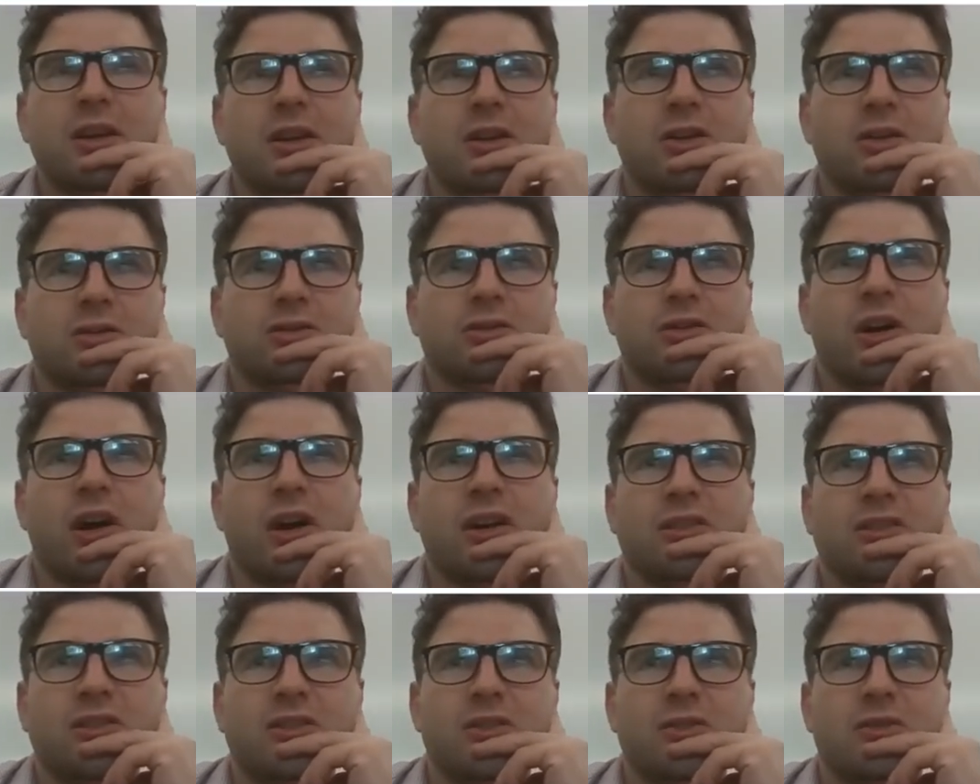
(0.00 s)

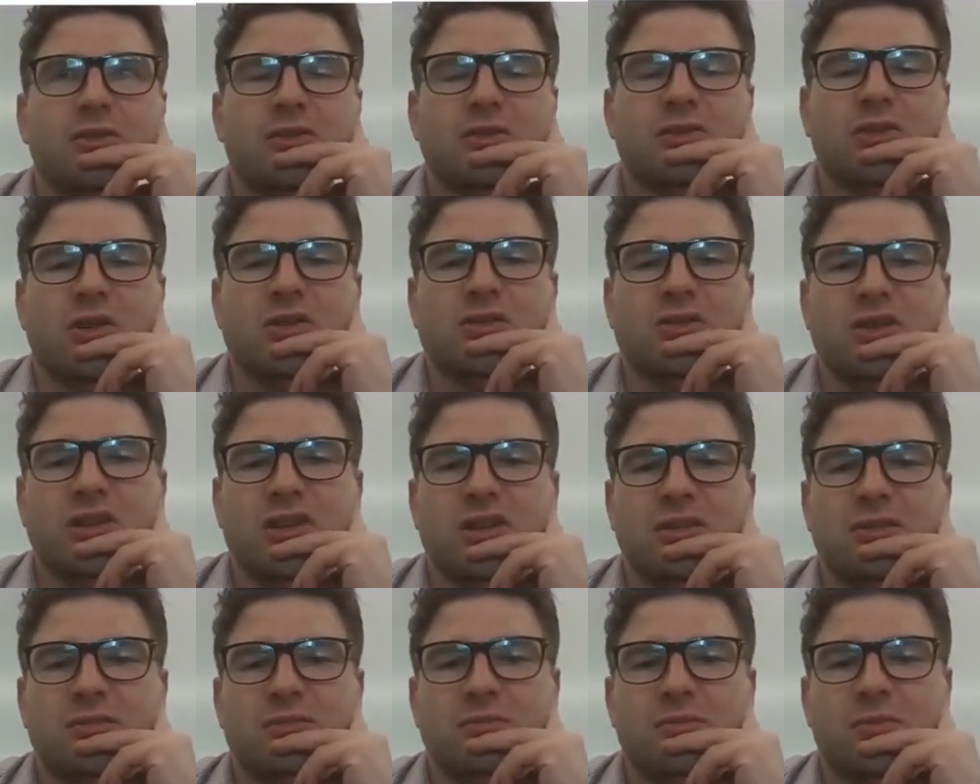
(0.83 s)
trying to use
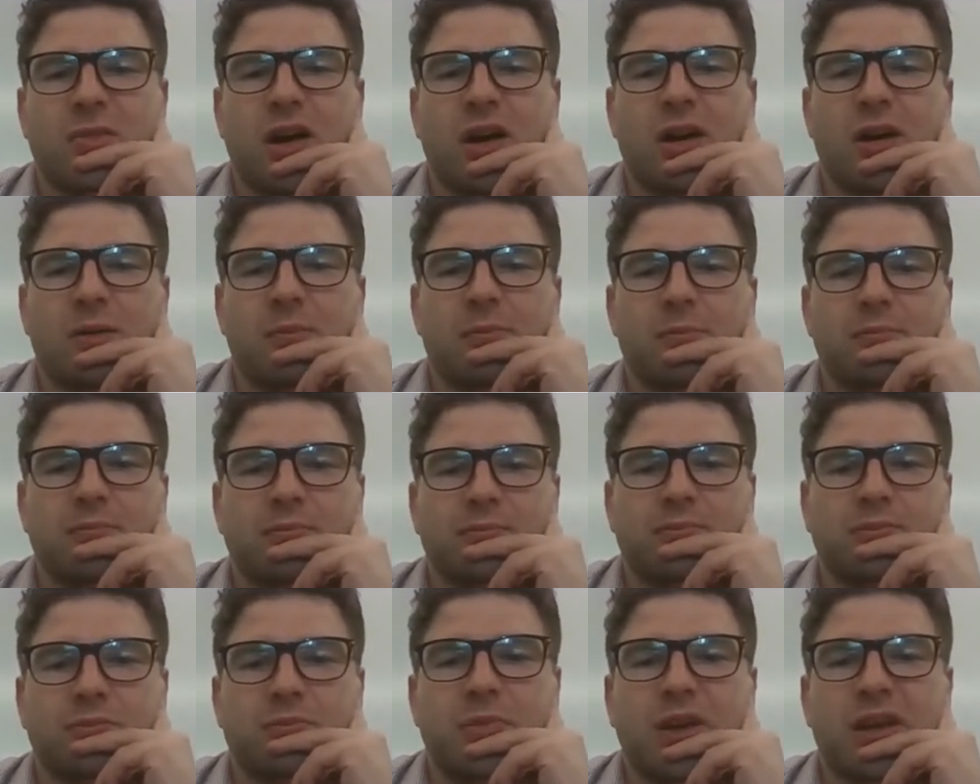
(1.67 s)
dodgy
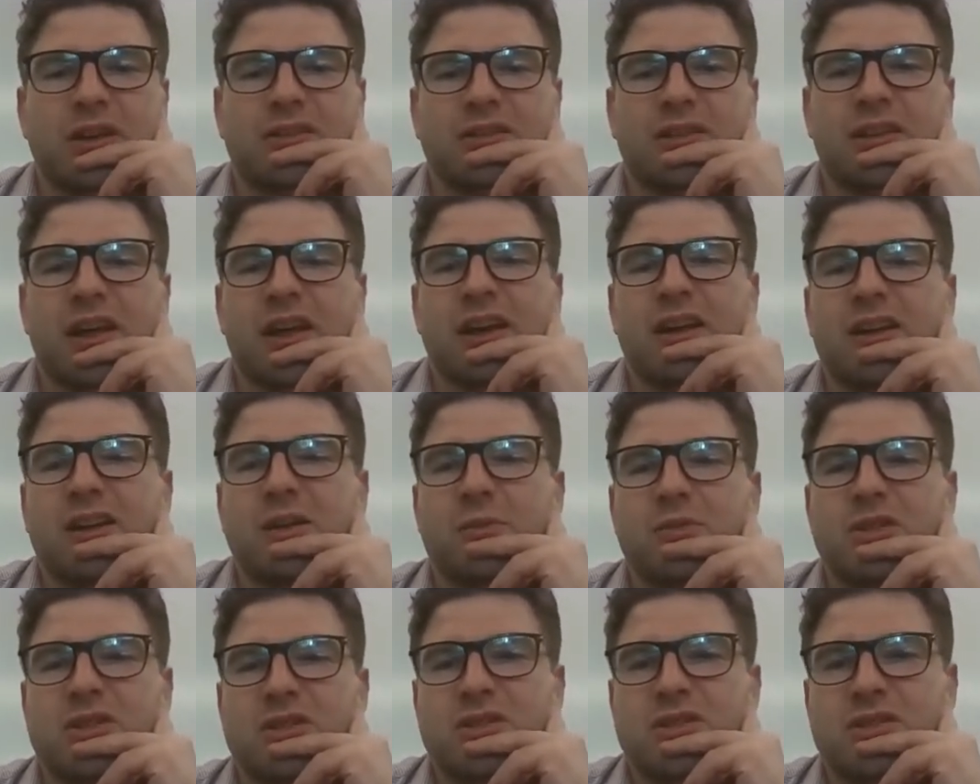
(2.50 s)
pixelated
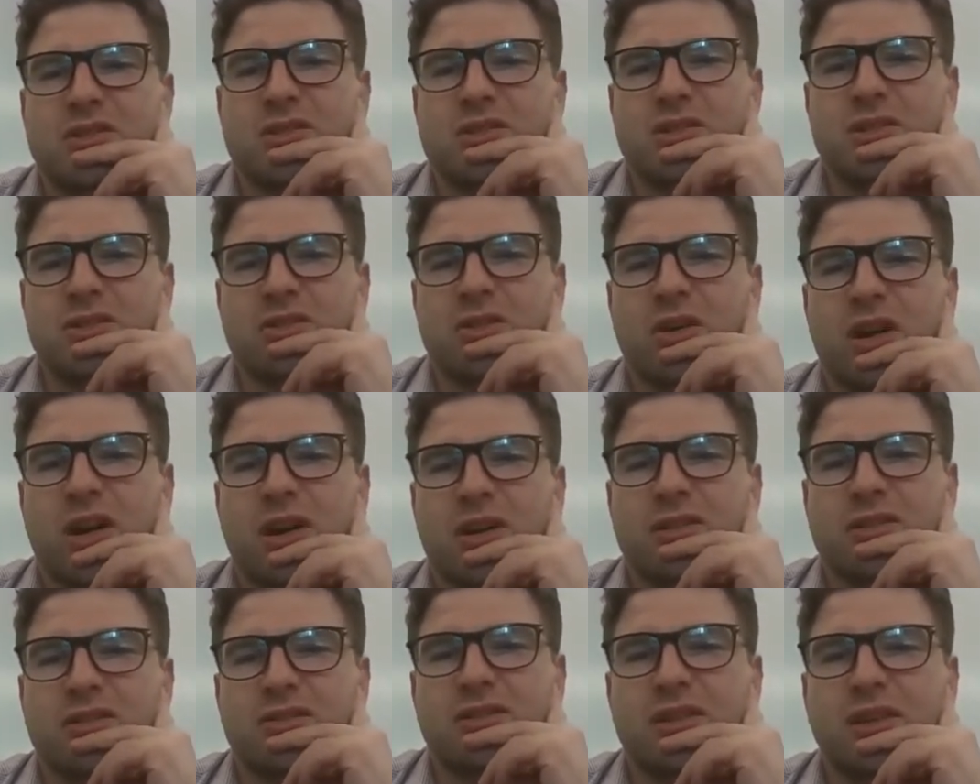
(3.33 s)
images to try
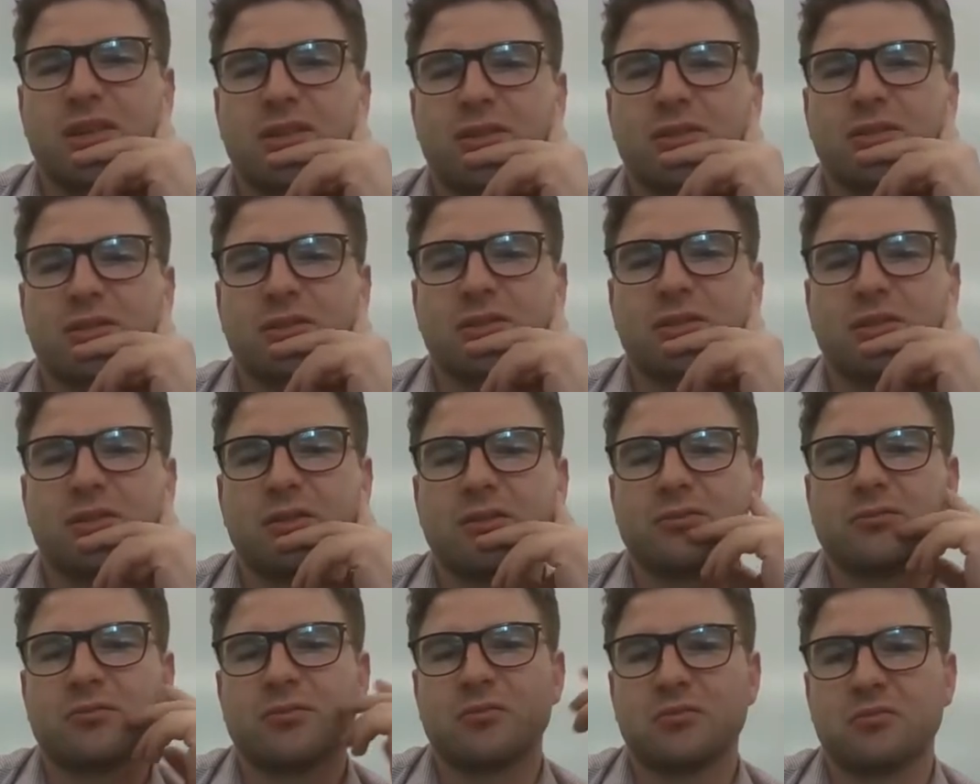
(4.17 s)
and sell
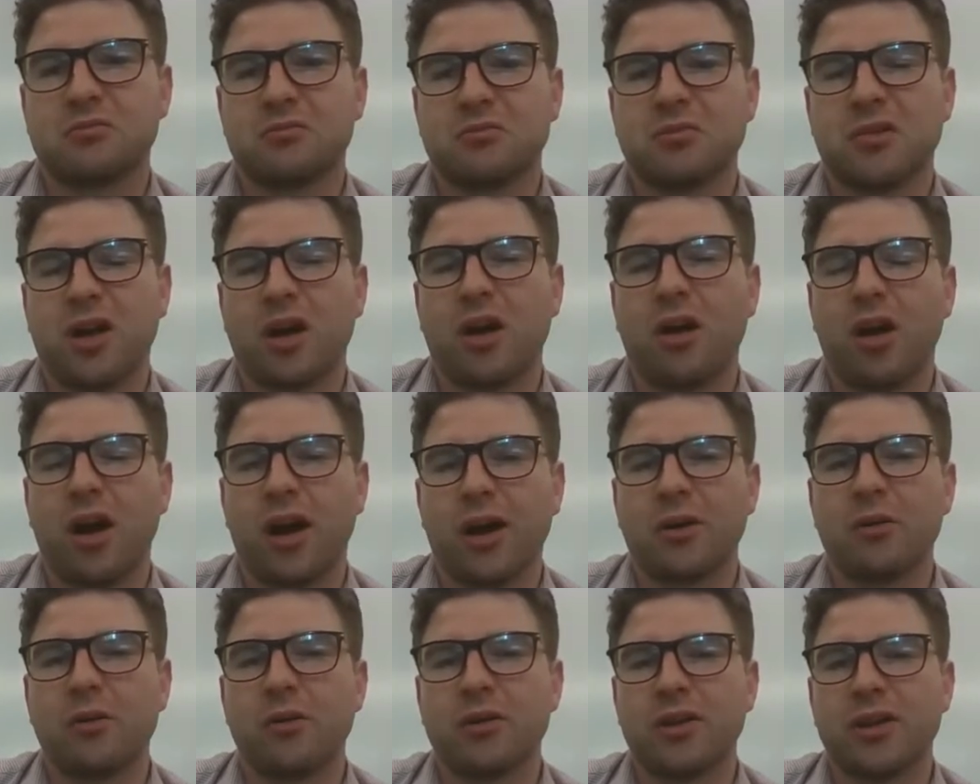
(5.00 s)
a high
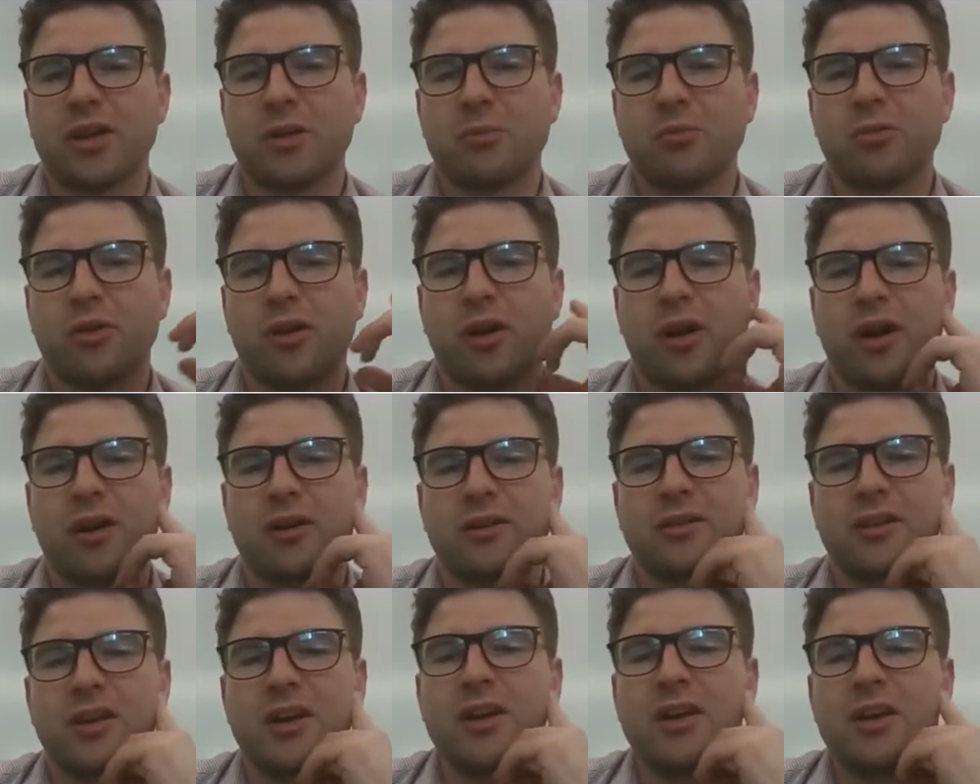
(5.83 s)
quality
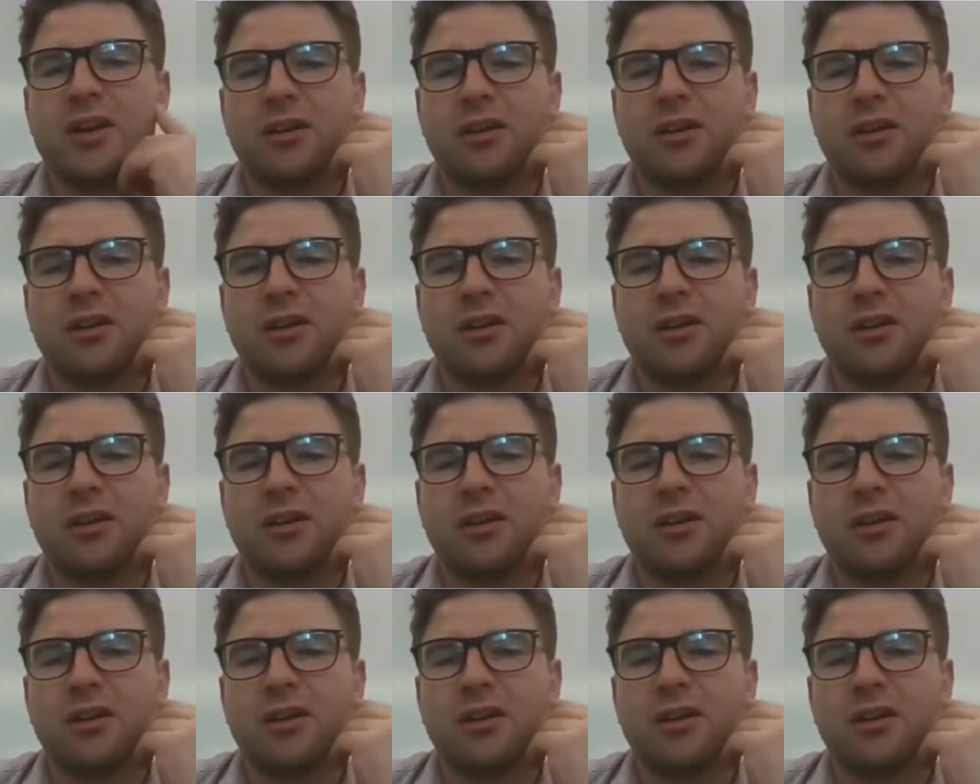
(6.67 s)
product.